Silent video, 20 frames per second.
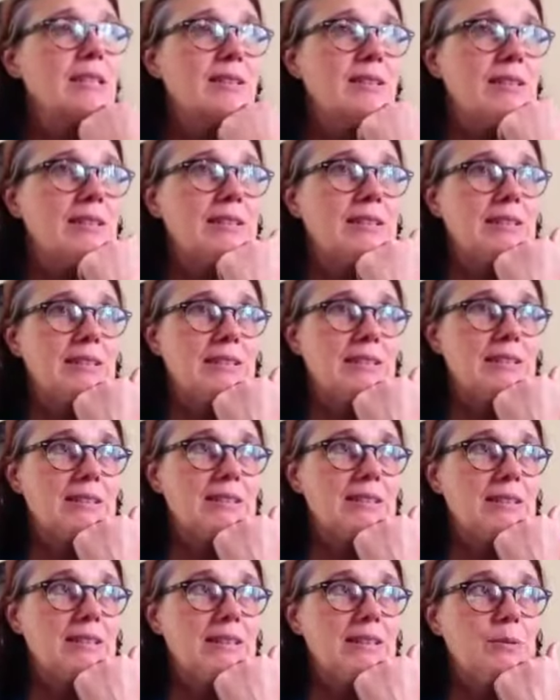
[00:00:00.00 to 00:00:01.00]

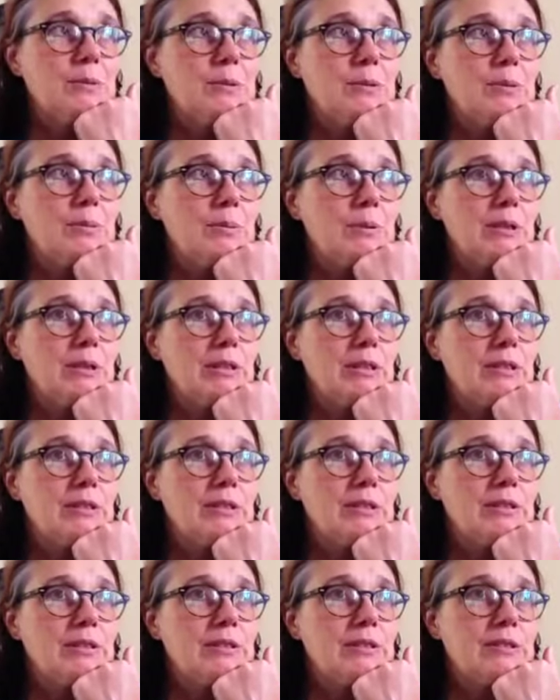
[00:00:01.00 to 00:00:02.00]
that it was
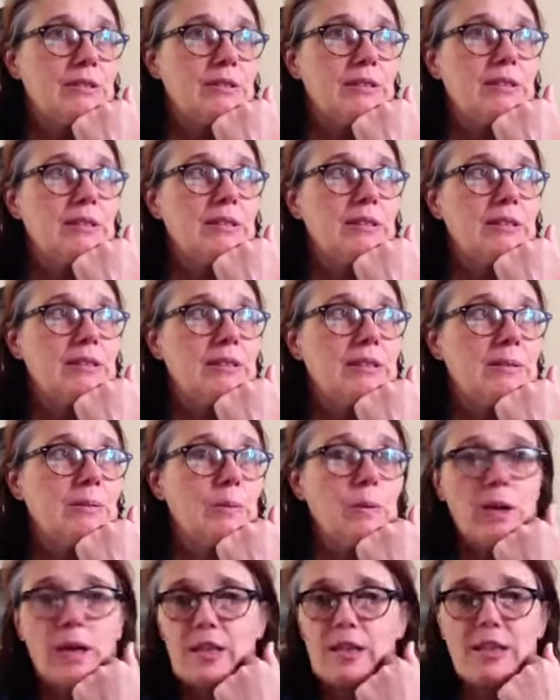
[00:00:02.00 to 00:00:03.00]
worth
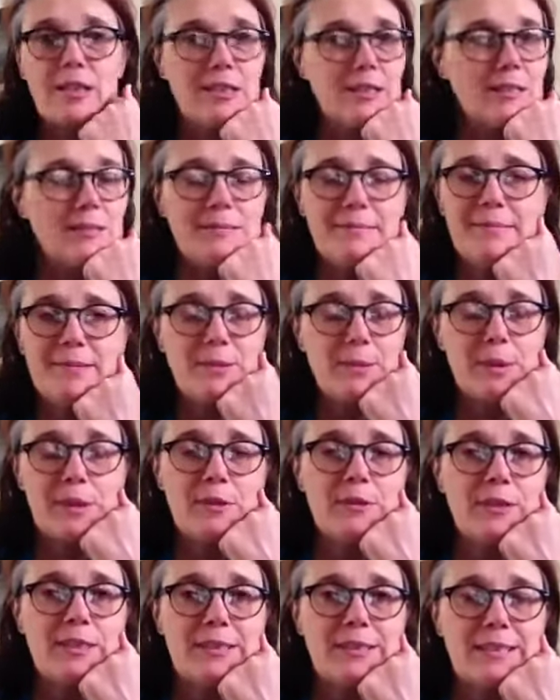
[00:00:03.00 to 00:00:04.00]
working
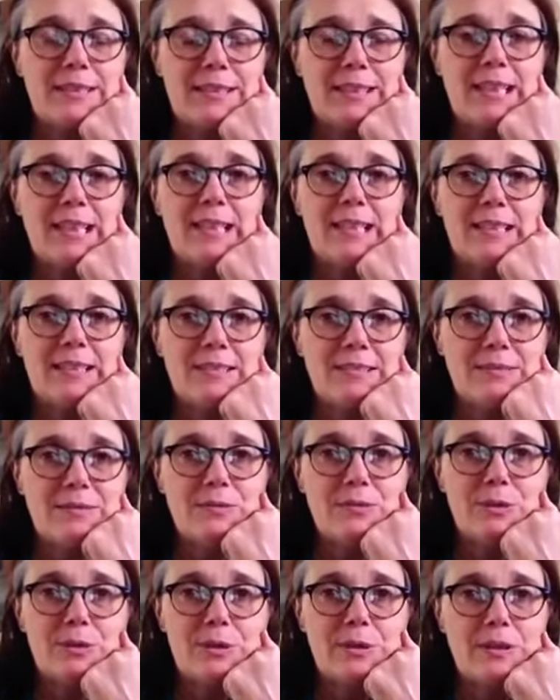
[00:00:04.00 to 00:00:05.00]
12 hours a day
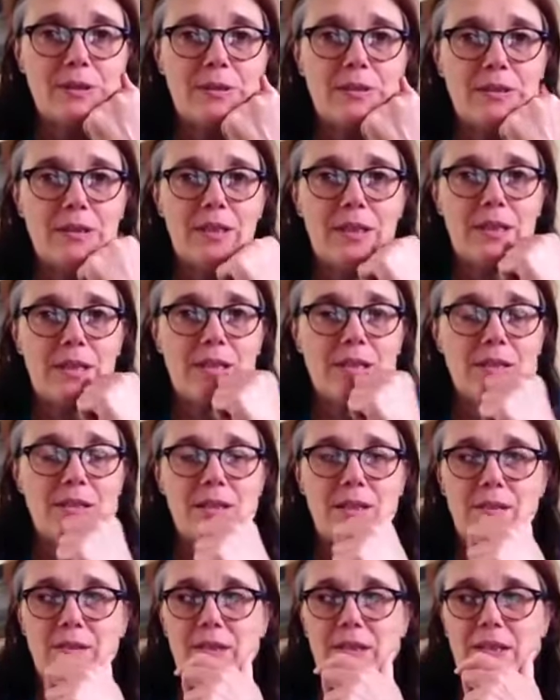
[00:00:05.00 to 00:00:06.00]
for
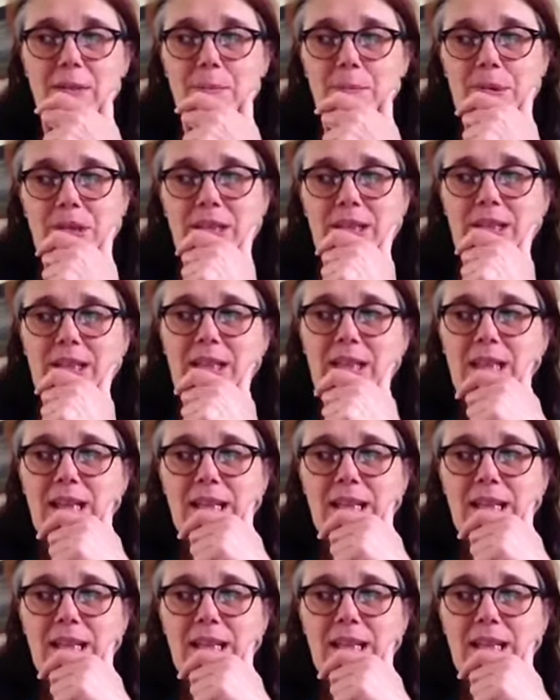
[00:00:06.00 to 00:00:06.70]
another company.